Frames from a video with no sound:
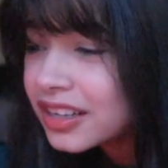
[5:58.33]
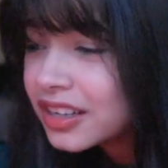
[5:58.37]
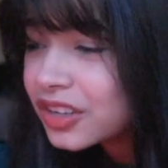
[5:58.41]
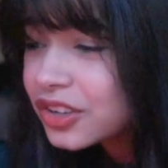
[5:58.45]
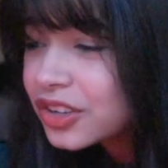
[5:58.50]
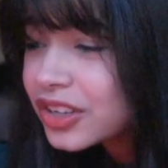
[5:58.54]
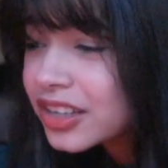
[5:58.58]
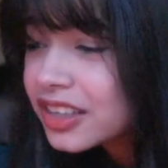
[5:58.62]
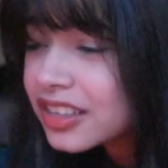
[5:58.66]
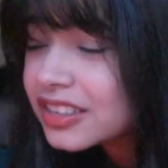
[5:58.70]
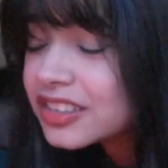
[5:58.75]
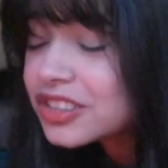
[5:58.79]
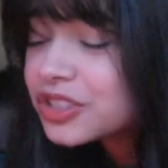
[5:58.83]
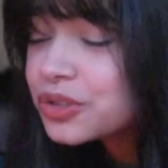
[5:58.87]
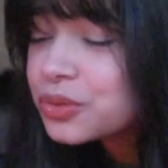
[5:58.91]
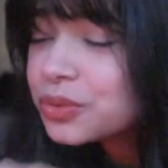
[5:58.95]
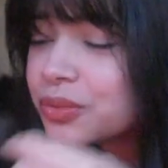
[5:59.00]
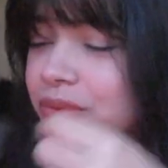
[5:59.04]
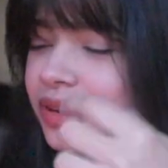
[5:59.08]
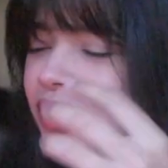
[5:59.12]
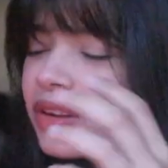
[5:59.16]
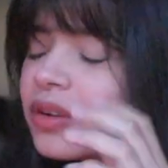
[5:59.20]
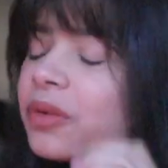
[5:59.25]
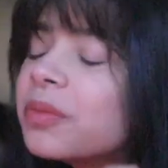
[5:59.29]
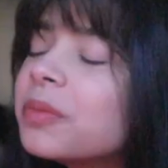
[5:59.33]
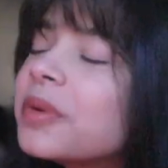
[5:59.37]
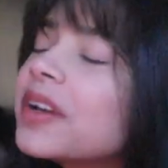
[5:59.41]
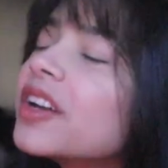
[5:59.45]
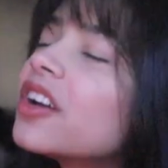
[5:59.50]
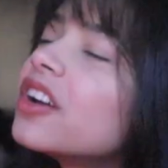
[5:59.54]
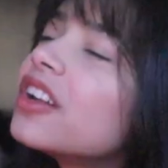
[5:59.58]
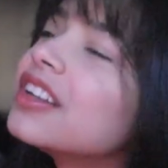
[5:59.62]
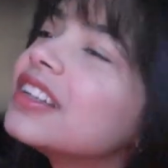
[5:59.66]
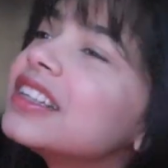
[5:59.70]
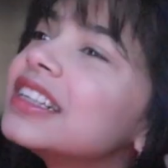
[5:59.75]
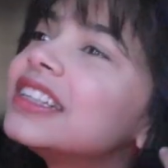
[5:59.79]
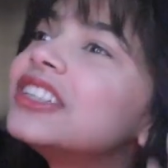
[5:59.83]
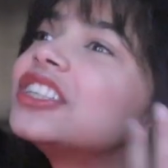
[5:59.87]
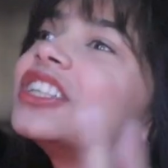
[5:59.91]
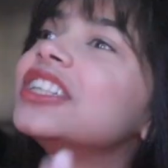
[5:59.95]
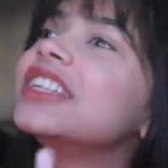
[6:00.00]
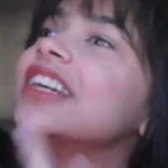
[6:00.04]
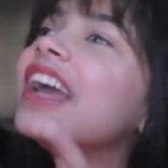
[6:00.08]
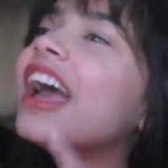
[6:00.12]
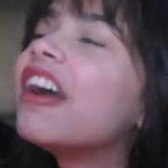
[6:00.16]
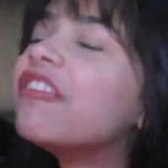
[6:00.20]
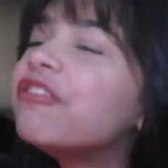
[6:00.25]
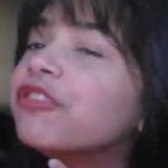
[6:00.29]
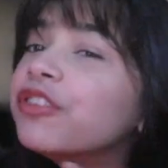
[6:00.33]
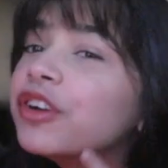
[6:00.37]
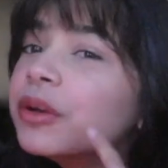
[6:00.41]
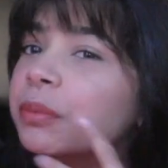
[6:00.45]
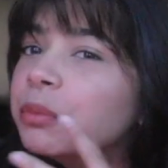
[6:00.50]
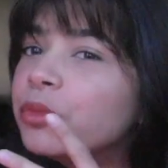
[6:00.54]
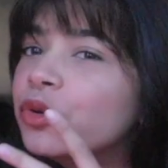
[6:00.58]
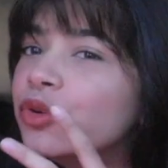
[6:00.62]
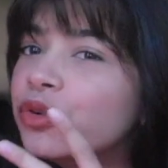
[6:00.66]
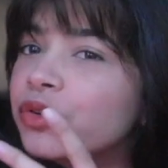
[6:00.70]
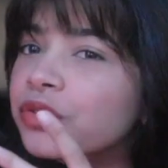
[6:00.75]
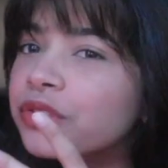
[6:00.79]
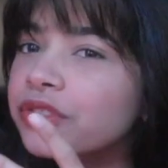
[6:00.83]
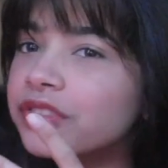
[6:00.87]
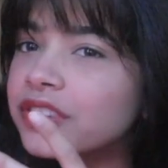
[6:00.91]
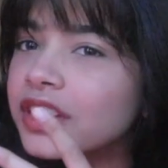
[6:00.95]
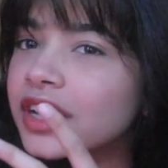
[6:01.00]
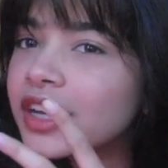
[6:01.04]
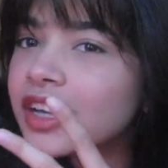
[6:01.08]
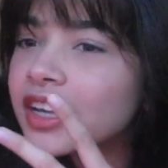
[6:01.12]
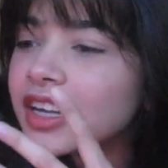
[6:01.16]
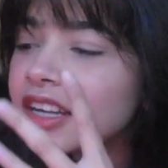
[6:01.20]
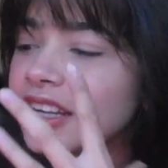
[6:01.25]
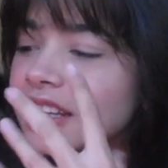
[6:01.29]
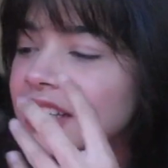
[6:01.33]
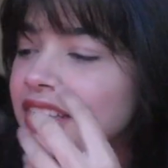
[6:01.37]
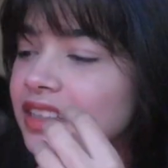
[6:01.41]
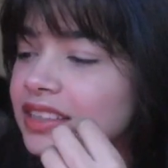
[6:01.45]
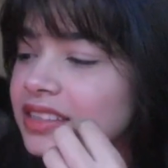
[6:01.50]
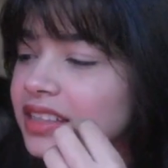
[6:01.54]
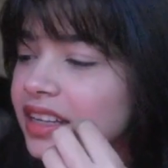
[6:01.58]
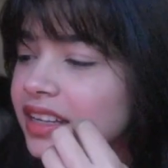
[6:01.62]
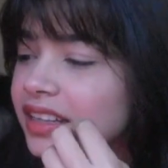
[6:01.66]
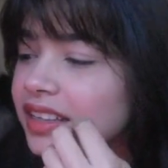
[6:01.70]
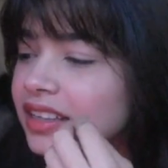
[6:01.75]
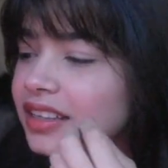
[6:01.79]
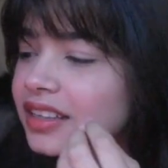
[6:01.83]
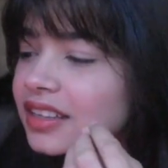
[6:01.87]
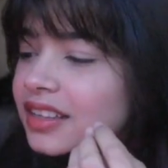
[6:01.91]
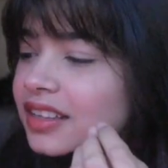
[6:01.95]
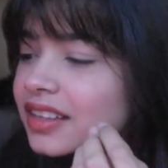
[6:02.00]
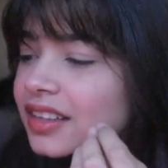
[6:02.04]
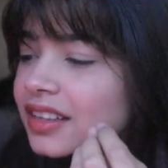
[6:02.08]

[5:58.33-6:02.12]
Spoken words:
Look, do you, oh my god, literally every move is like